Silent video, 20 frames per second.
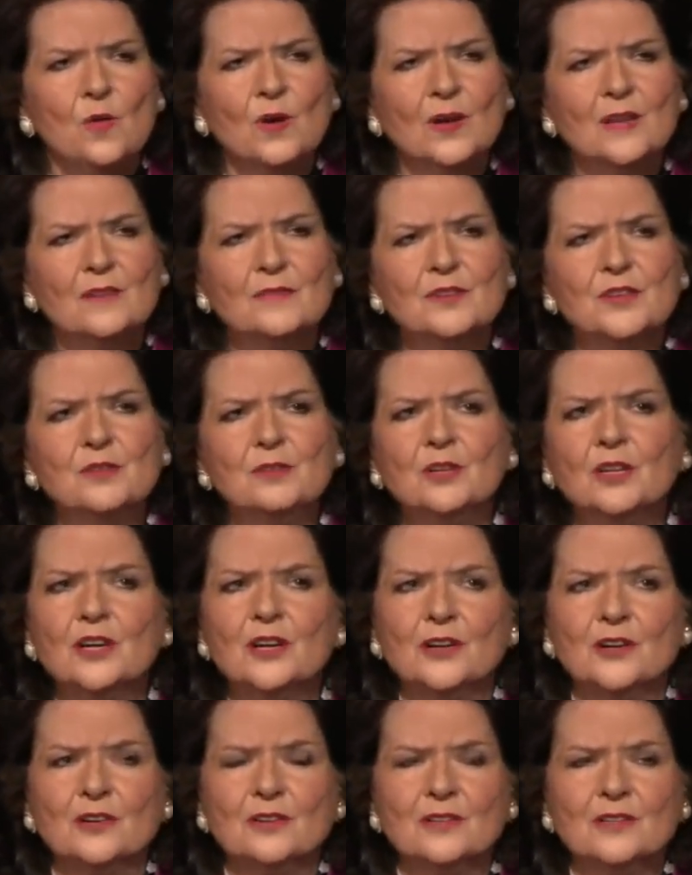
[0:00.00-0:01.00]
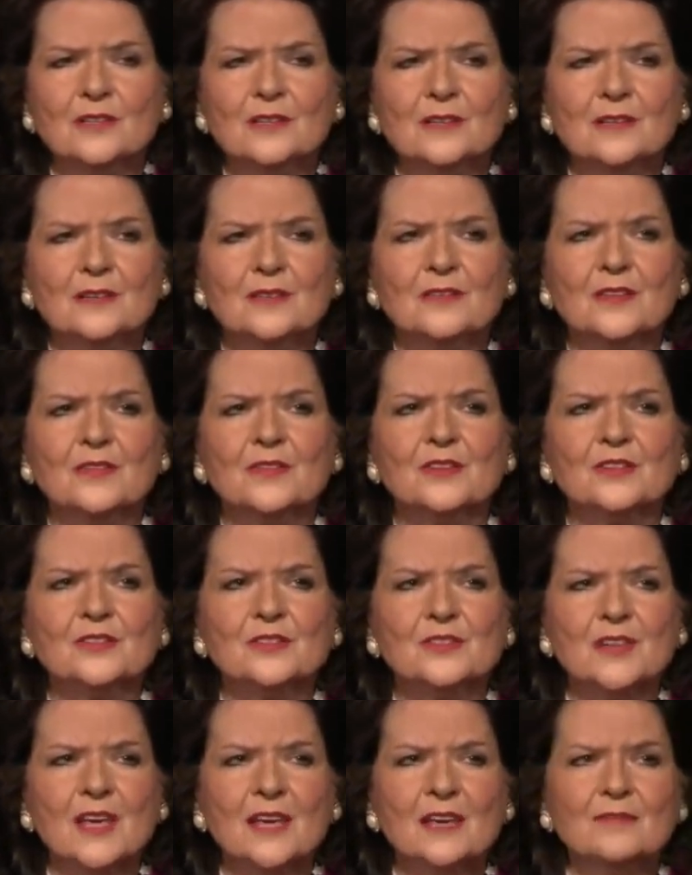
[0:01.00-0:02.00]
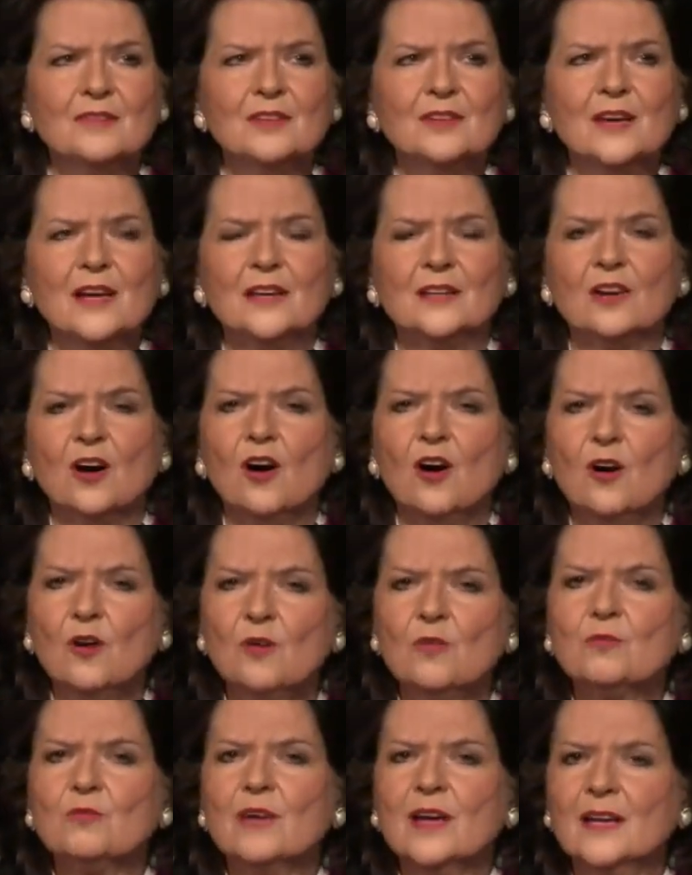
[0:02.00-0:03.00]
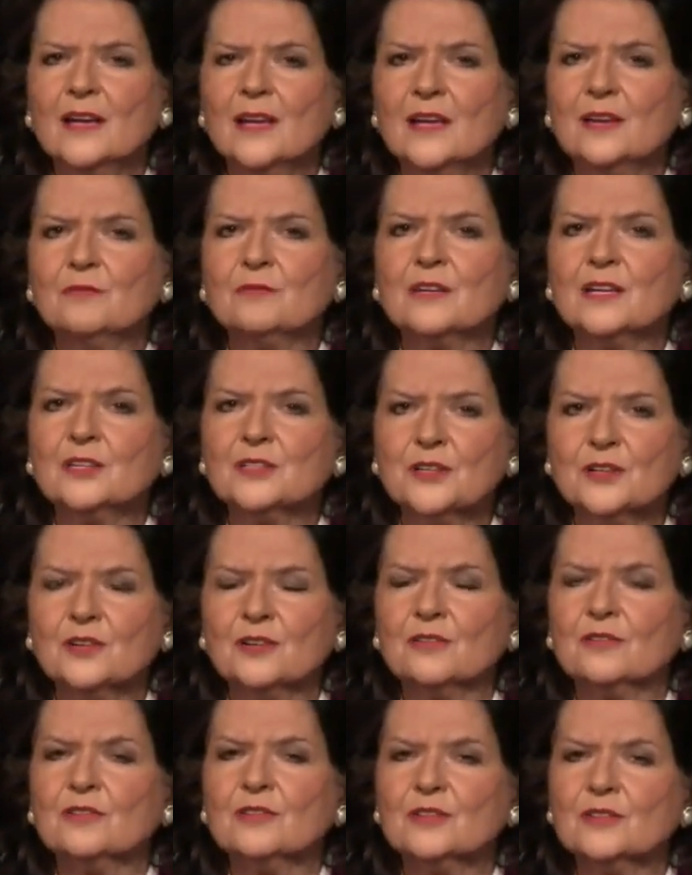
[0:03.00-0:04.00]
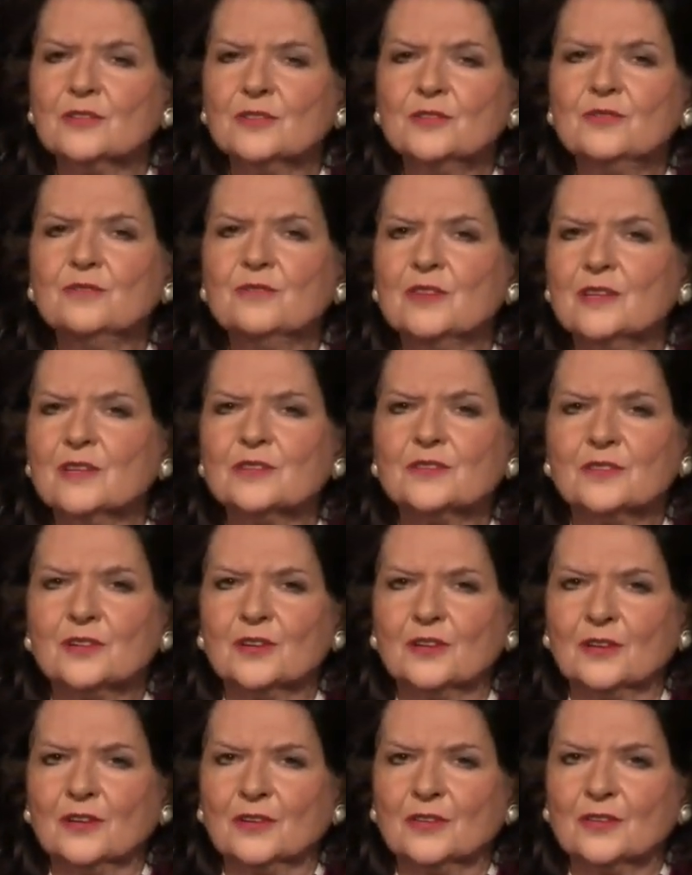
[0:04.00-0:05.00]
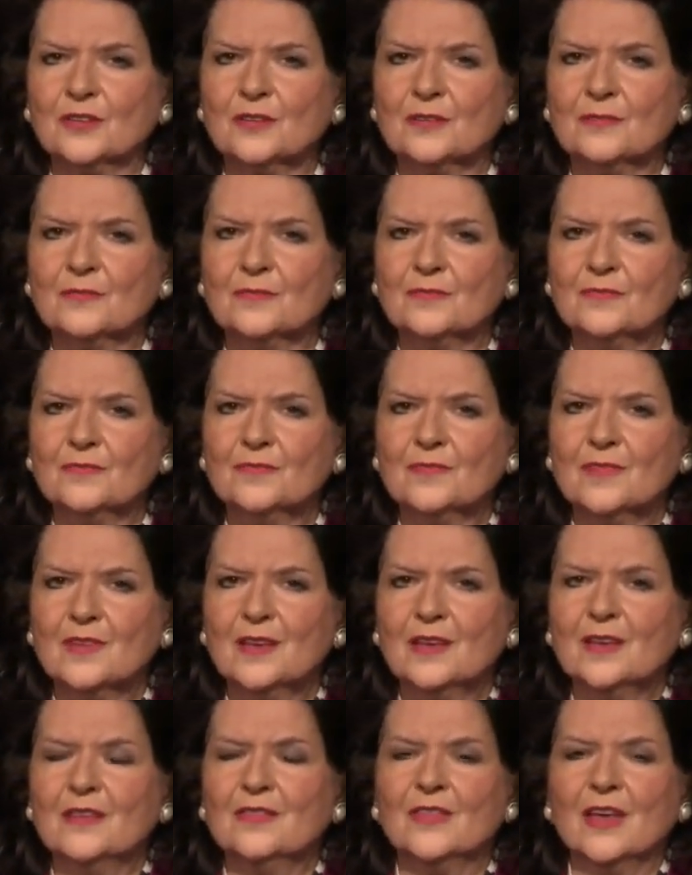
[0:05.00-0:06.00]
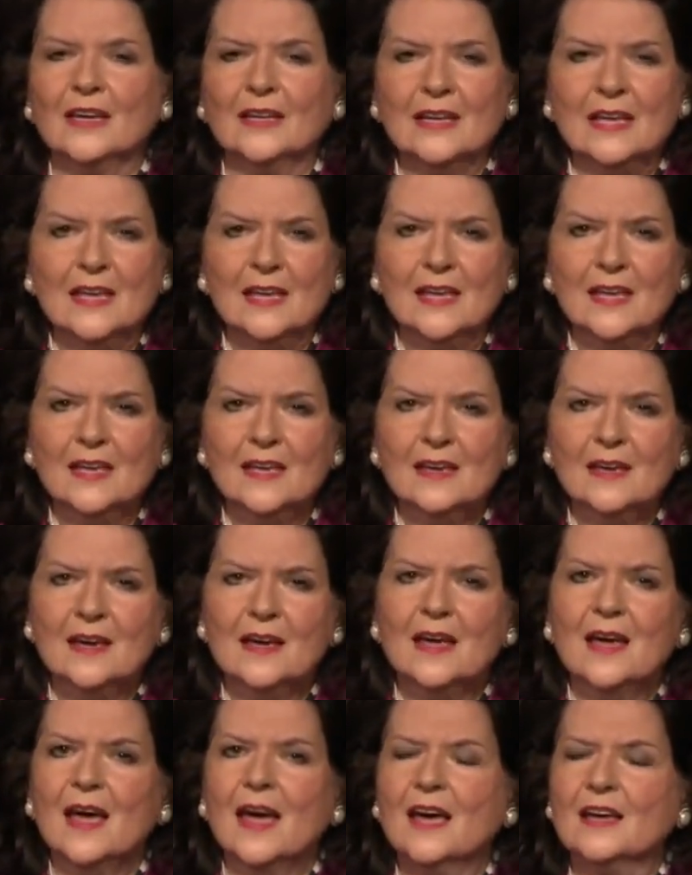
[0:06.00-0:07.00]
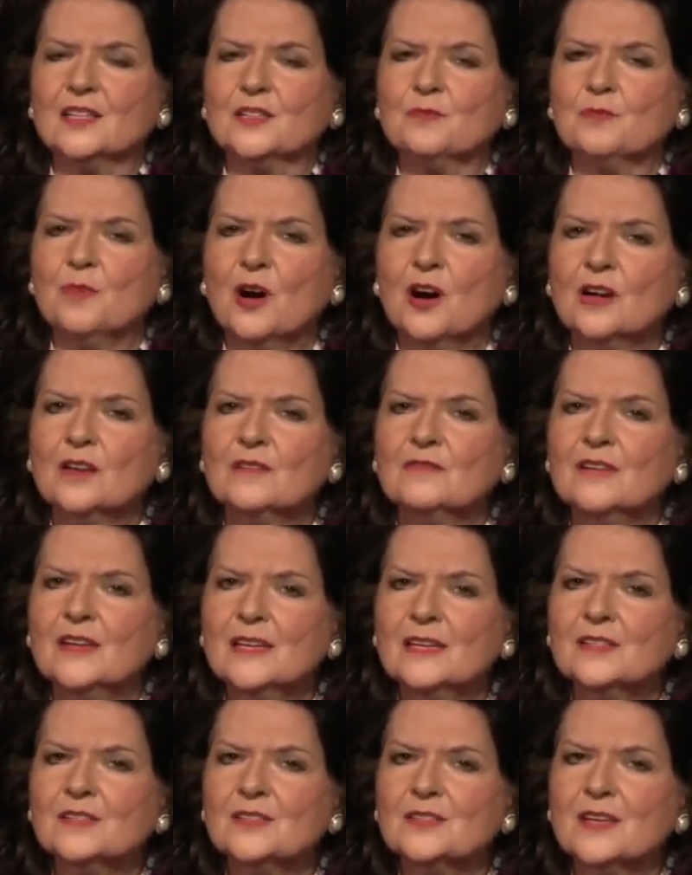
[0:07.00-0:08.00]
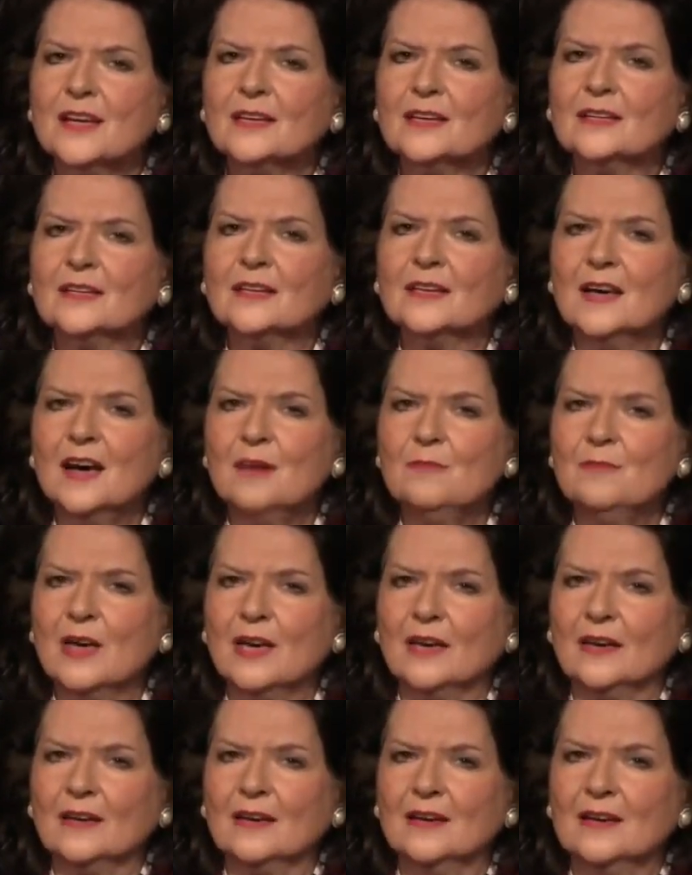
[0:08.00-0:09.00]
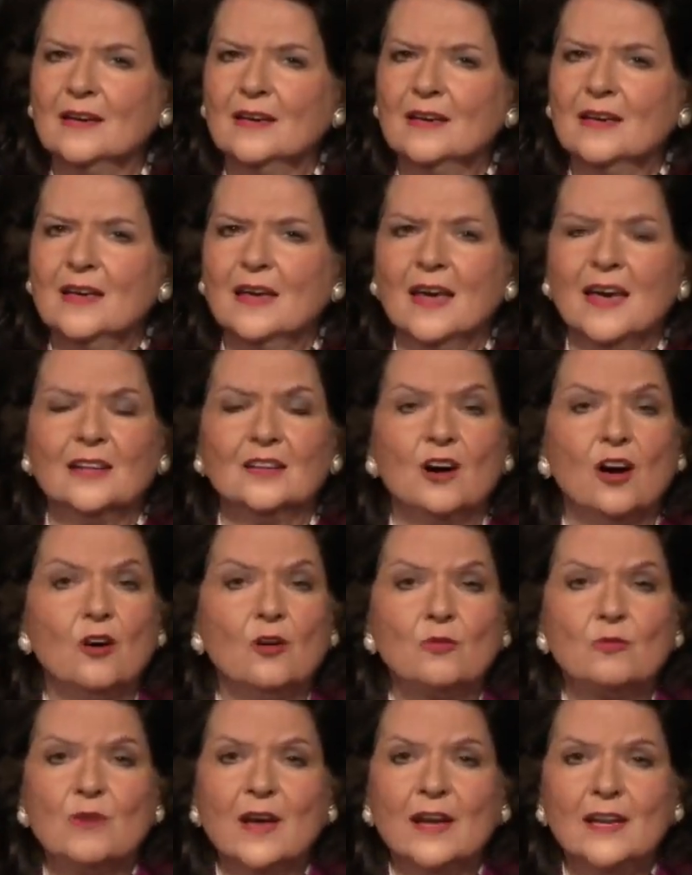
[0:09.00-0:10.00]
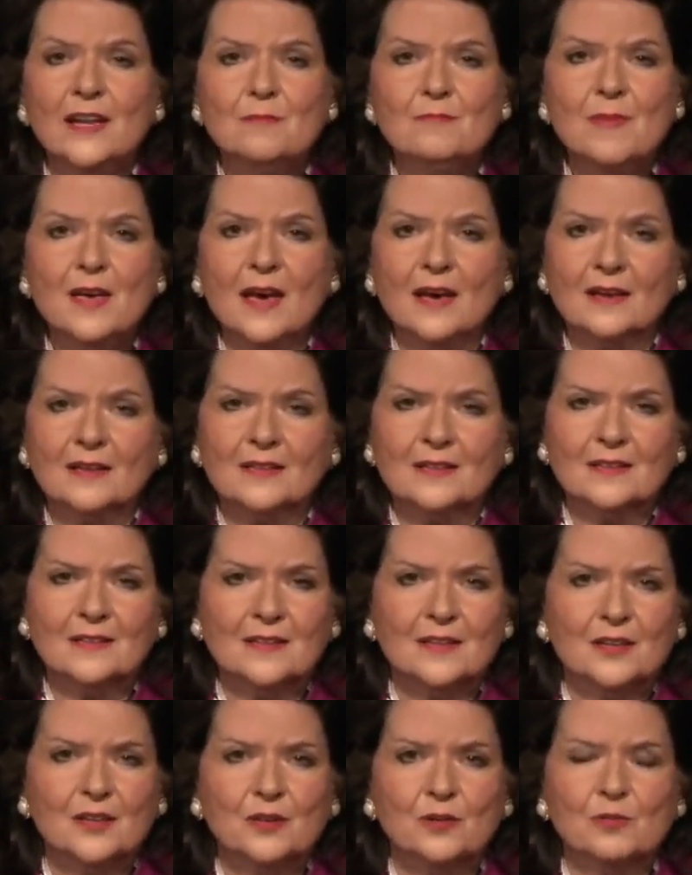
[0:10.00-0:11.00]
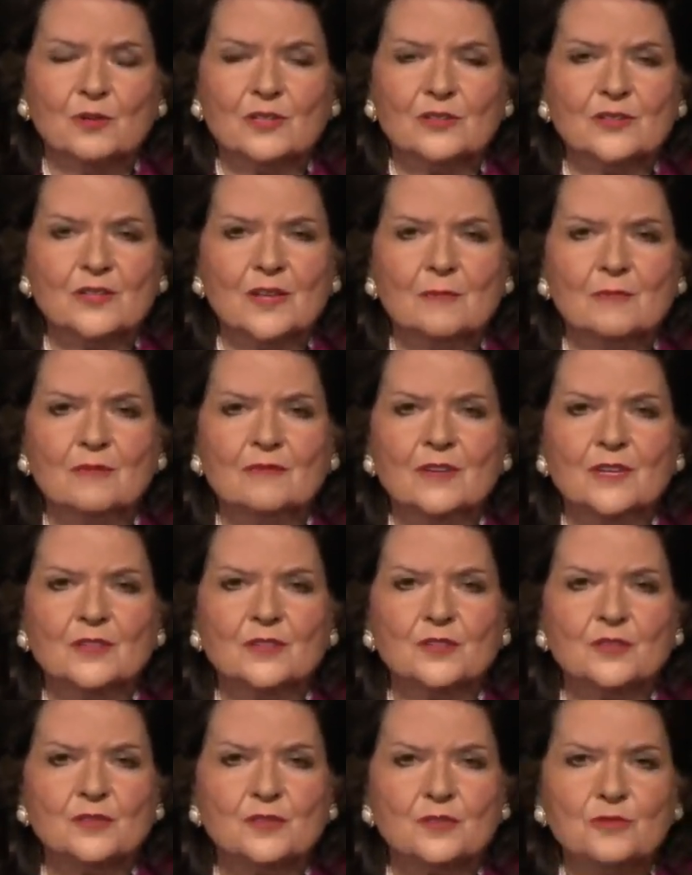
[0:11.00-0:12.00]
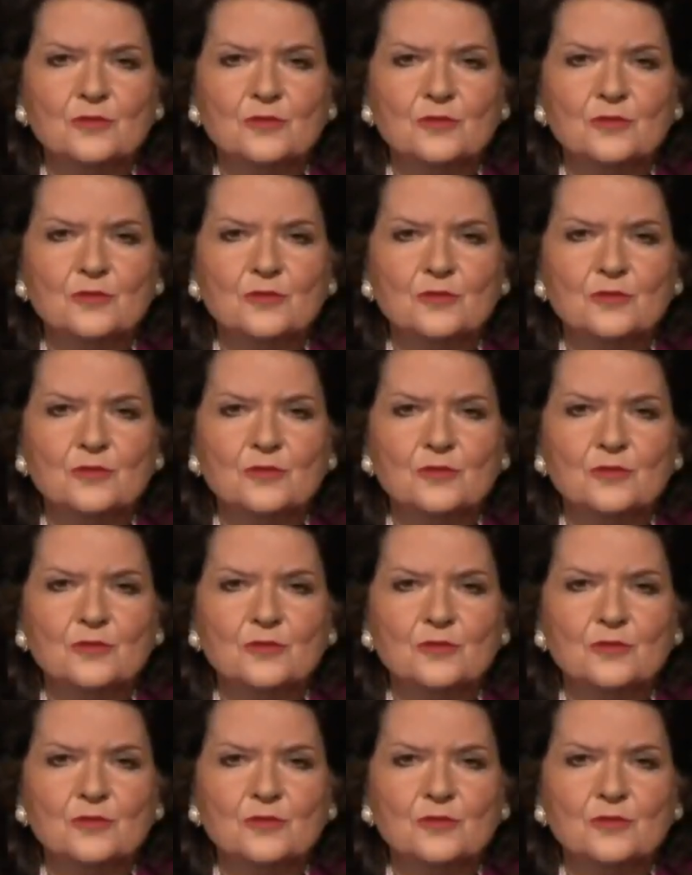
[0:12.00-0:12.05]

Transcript: What if you learned that the Savior had already returned to this earth, that he, as part of his second coming, had already met with some of his